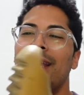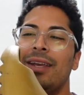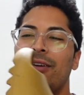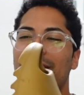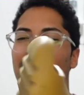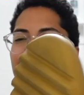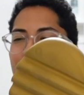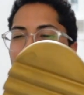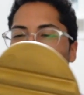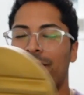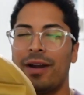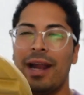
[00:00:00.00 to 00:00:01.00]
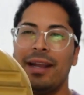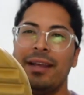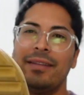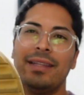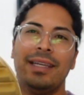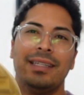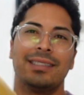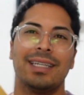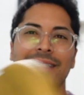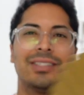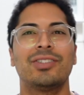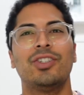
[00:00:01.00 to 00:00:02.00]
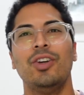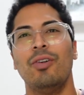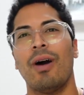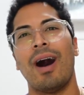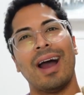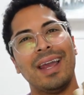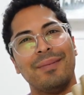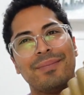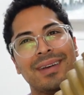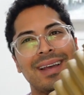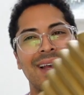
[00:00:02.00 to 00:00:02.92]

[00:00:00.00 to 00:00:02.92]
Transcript: You're not going for any of these. Is it too hype?